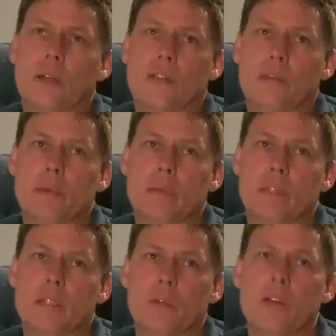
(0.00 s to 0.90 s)
I think people
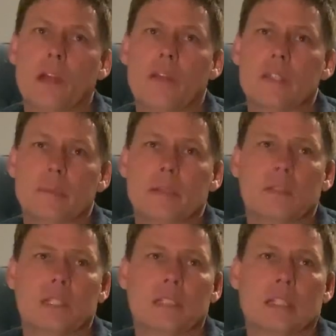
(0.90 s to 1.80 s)
say, well, you got all these
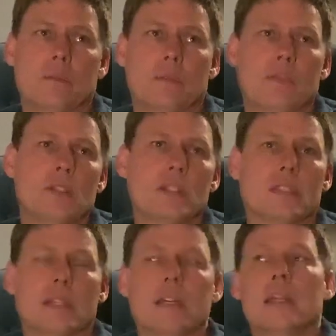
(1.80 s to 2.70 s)
buildings, and if you
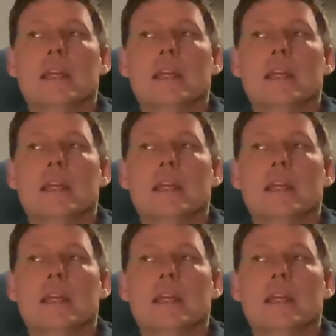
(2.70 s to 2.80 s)
just said,